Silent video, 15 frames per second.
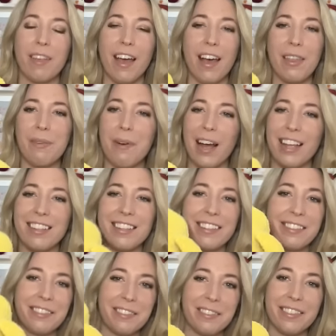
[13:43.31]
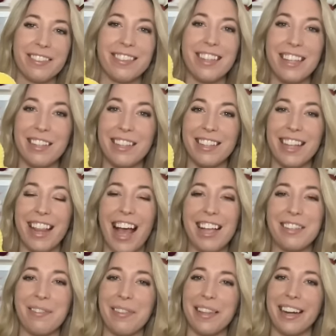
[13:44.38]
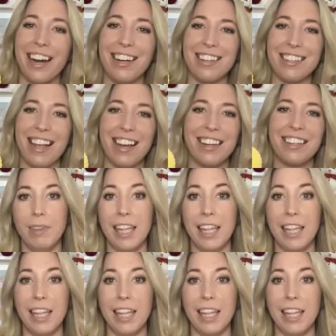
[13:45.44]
Otherwise, this is the last one that I designed.